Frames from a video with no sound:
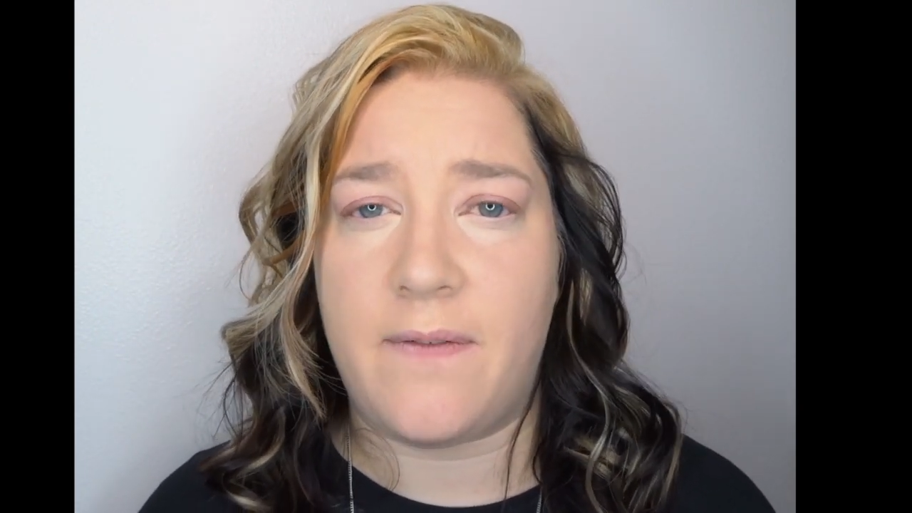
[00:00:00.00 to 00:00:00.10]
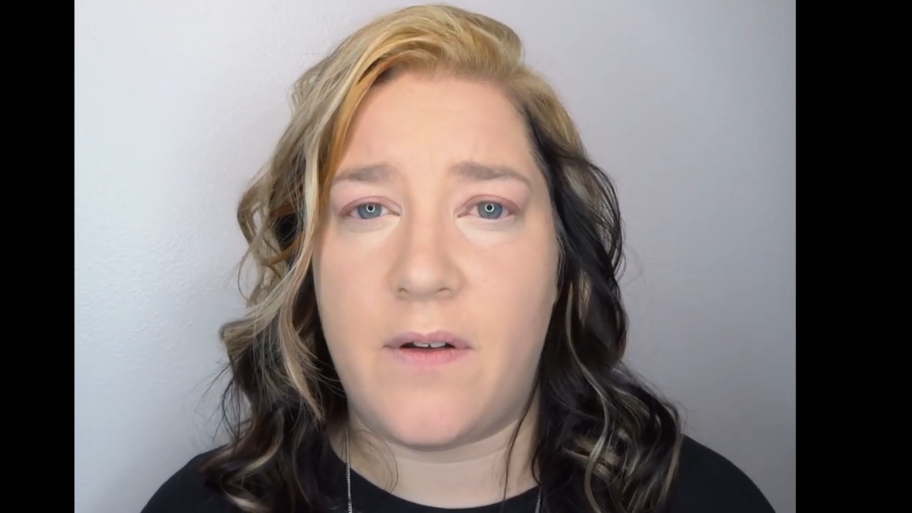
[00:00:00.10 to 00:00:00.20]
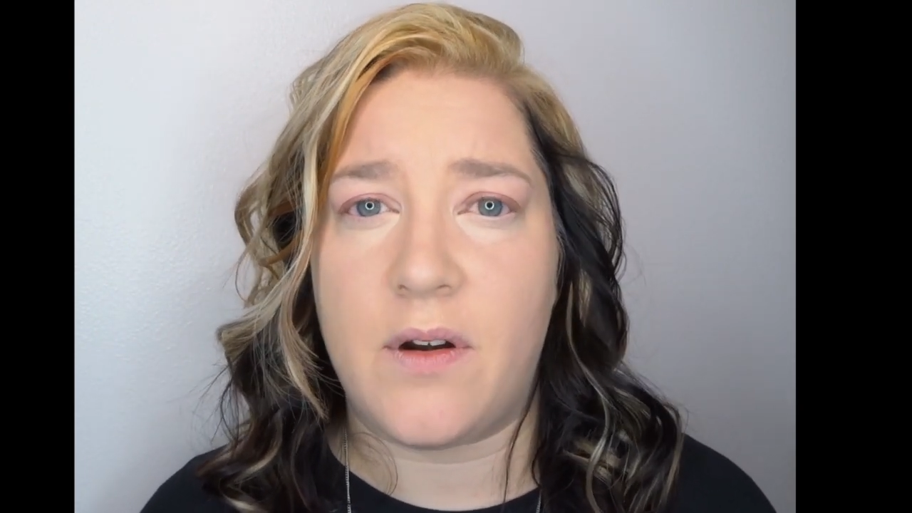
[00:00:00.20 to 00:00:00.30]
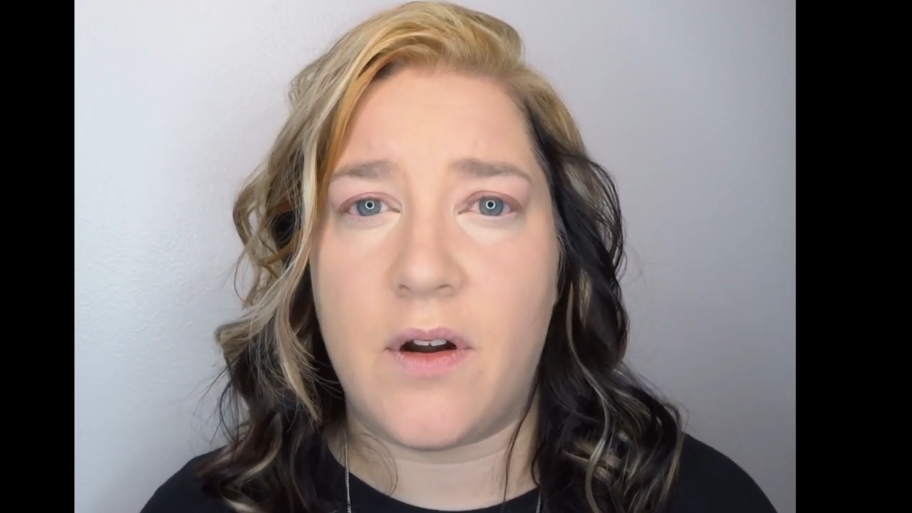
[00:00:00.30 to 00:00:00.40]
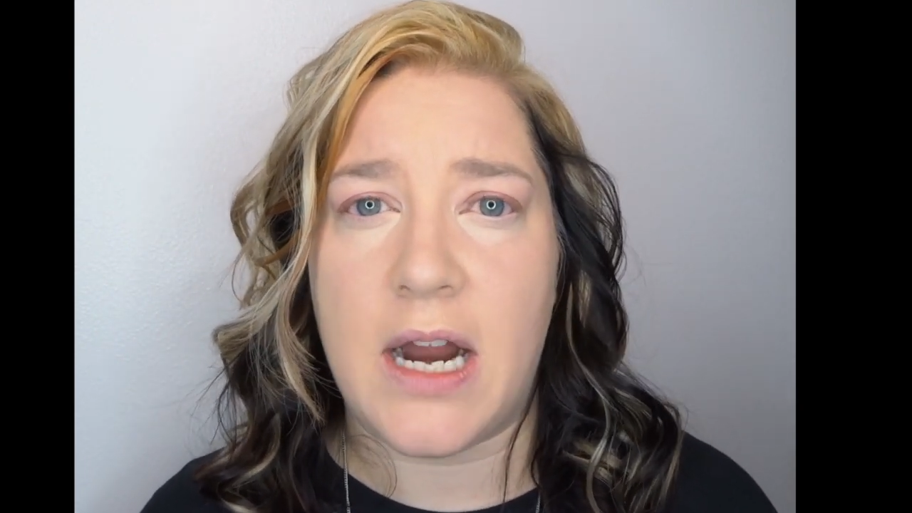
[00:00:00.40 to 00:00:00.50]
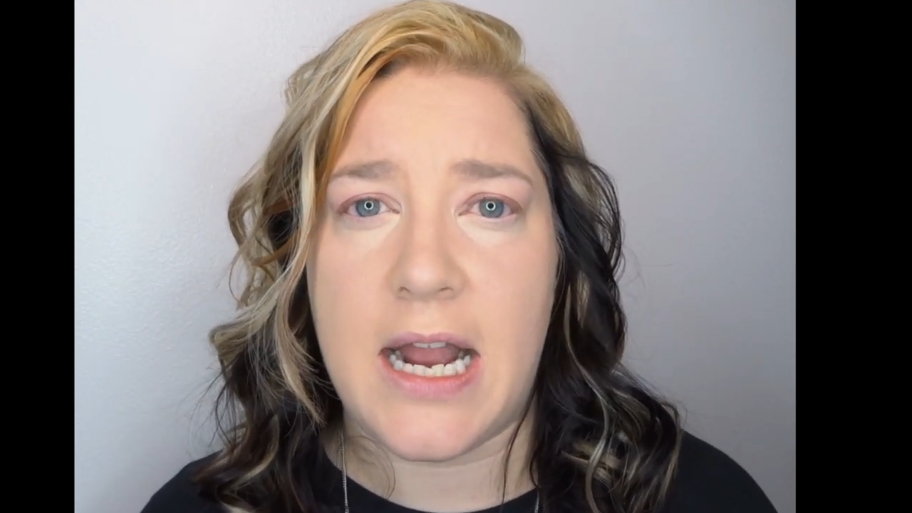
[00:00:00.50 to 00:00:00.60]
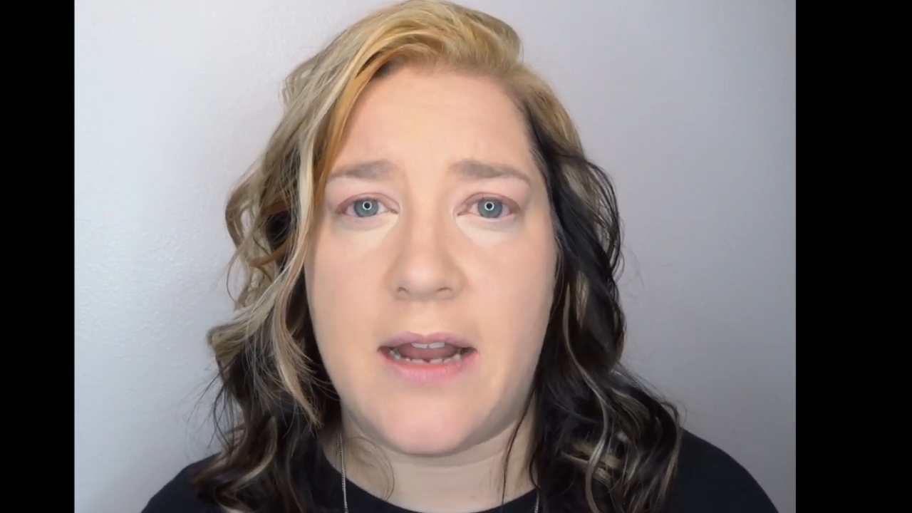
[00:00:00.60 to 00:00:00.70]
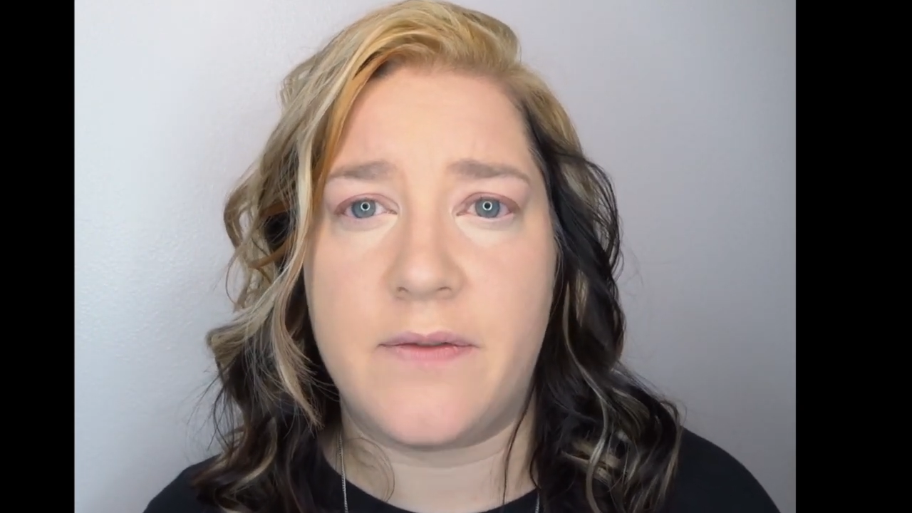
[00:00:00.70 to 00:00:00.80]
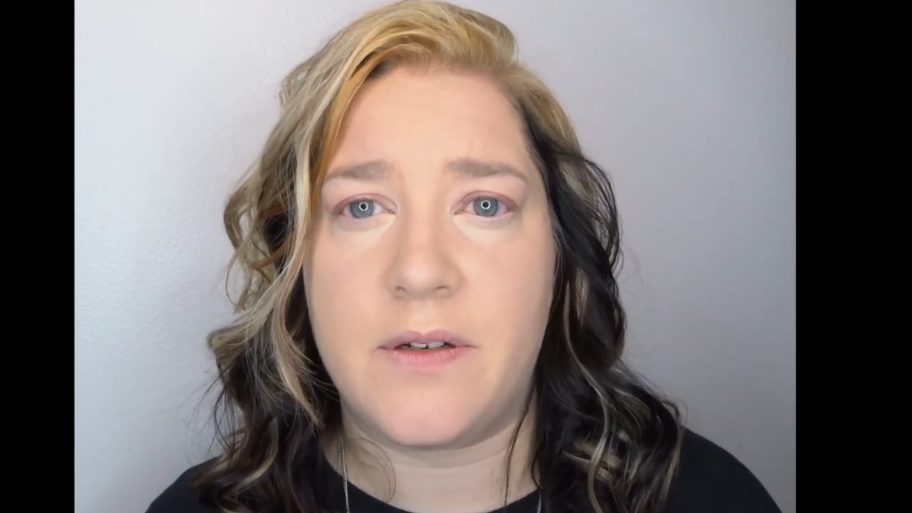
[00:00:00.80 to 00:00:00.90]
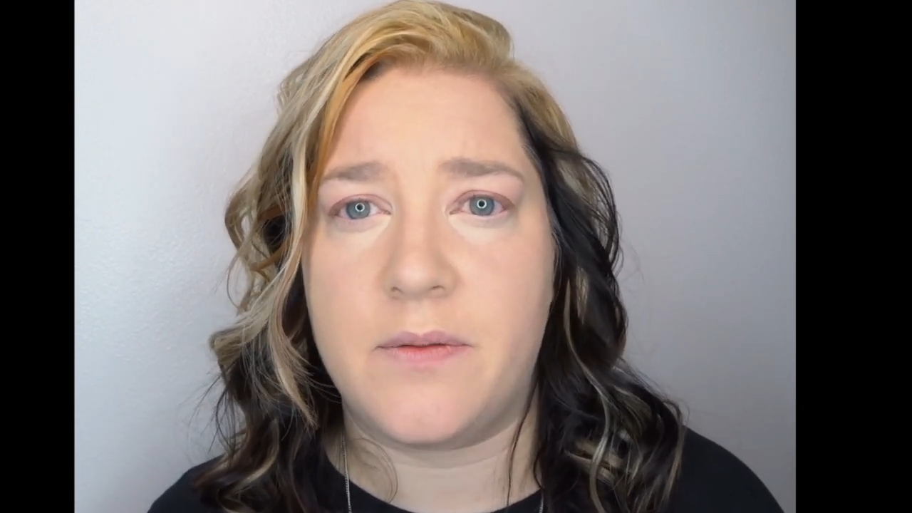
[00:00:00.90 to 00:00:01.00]

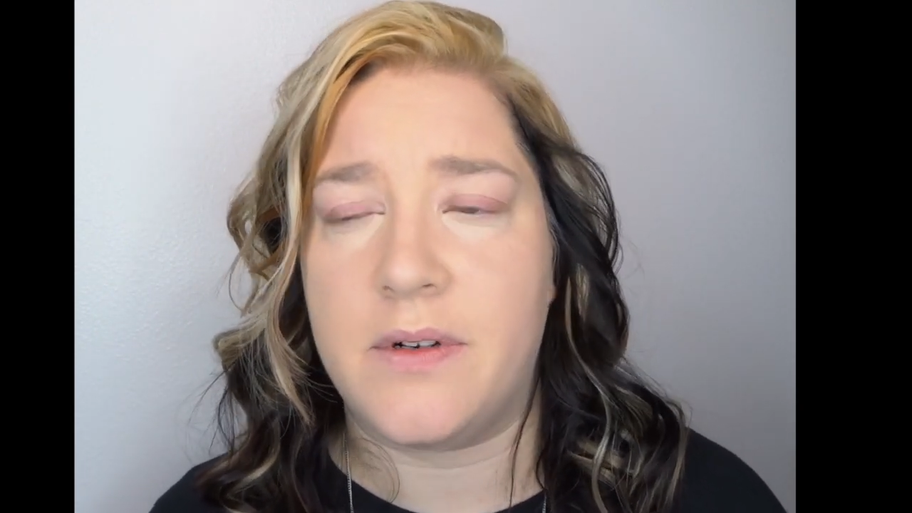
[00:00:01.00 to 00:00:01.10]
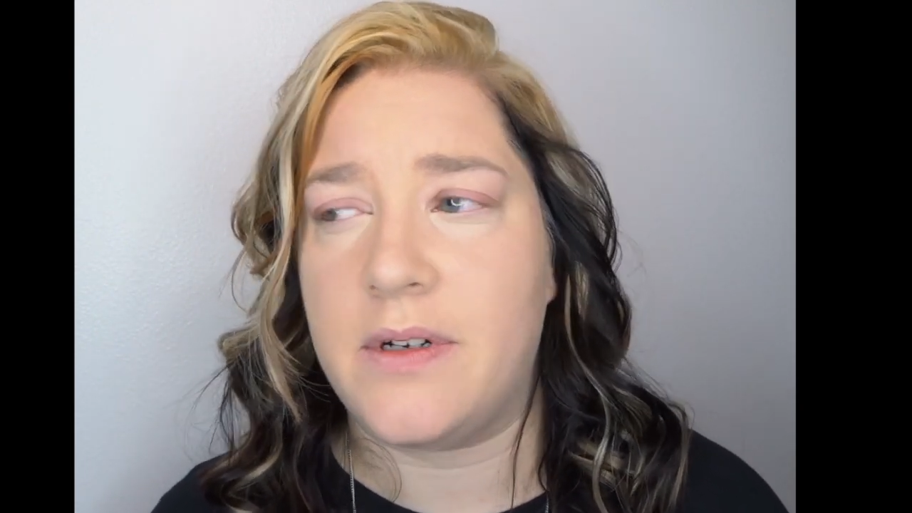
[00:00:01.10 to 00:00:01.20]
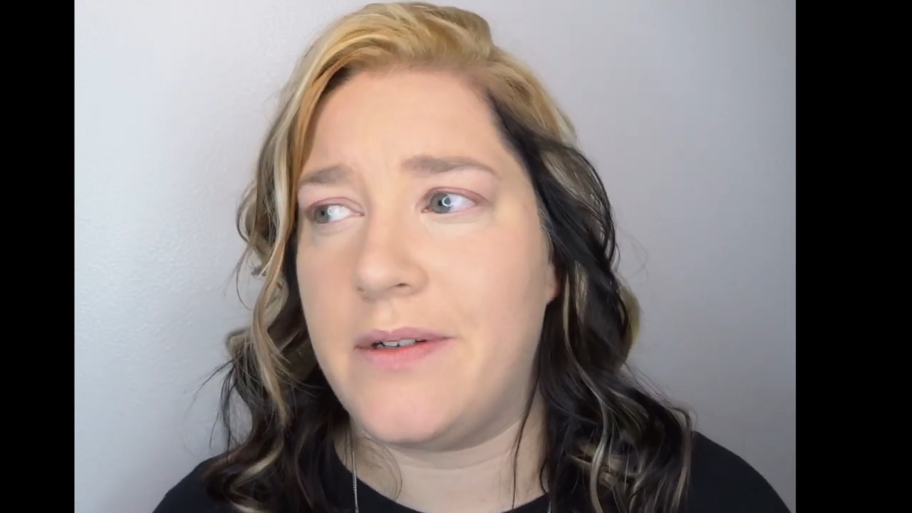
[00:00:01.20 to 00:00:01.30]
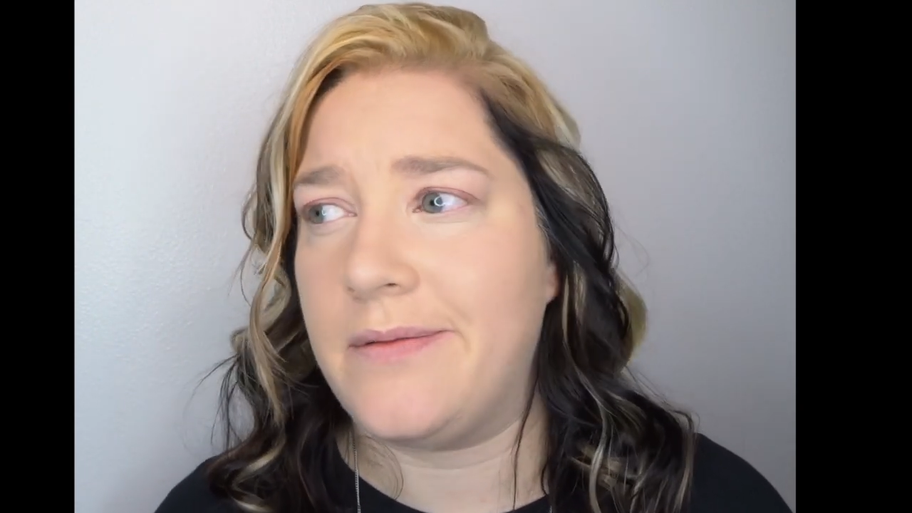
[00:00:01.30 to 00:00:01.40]
photographed or